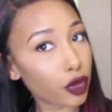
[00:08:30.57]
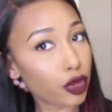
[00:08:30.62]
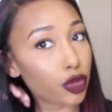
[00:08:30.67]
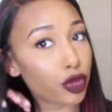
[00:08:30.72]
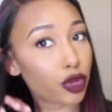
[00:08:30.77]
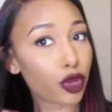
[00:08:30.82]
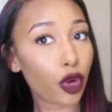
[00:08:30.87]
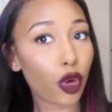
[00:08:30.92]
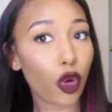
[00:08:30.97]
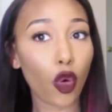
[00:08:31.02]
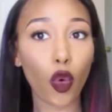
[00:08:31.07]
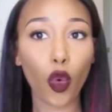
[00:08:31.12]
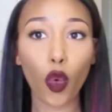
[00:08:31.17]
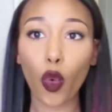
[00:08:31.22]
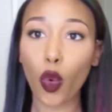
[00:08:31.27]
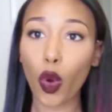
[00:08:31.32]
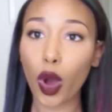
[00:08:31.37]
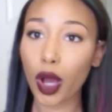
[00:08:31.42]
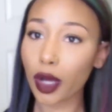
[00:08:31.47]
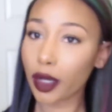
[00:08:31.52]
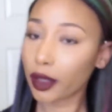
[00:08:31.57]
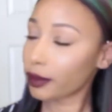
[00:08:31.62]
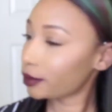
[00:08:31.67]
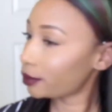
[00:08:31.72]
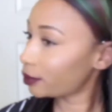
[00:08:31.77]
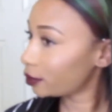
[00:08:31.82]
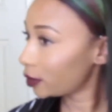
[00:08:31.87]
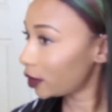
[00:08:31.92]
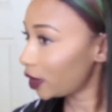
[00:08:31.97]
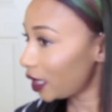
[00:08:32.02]
So,
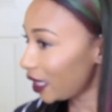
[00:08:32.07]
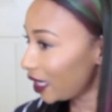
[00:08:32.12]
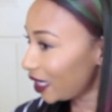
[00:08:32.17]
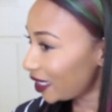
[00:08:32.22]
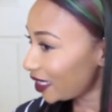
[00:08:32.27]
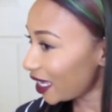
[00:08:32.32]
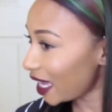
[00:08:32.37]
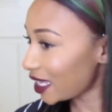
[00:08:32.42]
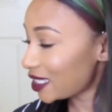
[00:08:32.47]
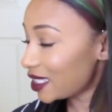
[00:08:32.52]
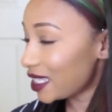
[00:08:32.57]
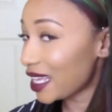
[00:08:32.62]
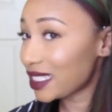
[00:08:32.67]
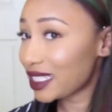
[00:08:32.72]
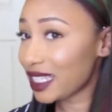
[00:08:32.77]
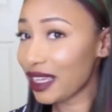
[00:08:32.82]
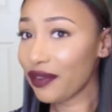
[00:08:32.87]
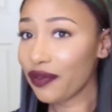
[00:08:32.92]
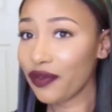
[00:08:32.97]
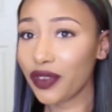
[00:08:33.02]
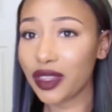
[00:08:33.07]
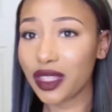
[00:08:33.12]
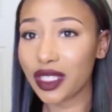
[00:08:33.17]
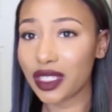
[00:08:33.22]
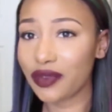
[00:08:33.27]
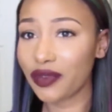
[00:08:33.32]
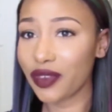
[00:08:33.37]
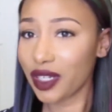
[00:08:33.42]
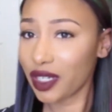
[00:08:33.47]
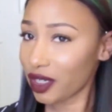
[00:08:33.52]
yes, that's it for
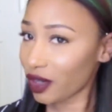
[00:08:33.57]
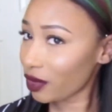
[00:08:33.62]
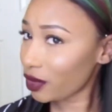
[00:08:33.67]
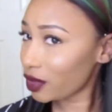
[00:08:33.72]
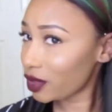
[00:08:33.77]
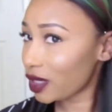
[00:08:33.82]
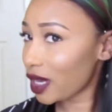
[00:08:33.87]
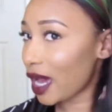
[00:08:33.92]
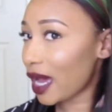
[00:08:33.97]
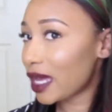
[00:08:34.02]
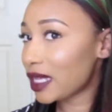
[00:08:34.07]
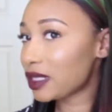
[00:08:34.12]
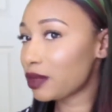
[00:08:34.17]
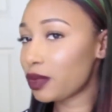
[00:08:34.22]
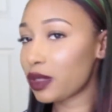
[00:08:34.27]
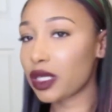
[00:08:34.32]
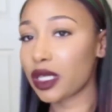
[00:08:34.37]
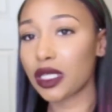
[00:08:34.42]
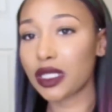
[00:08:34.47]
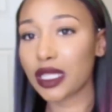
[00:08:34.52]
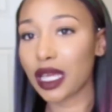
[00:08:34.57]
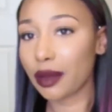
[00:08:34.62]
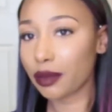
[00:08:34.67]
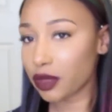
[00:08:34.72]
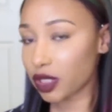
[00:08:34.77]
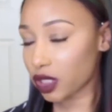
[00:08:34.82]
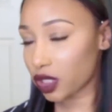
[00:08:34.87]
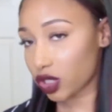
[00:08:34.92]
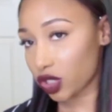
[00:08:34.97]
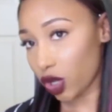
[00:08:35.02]
this video, you guys, because
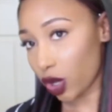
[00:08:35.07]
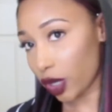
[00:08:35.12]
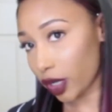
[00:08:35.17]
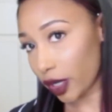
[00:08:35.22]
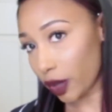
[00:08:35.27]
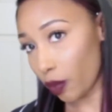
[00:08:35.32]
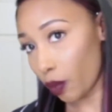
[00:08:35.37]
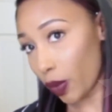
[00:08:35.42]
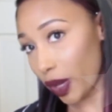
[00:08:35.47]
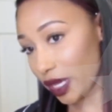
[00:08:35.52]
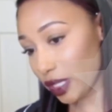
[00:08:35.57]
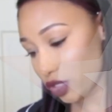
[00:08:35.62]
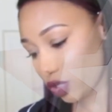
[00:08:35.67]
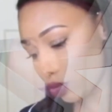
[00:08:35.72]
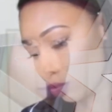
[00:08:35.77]
I'm just talking way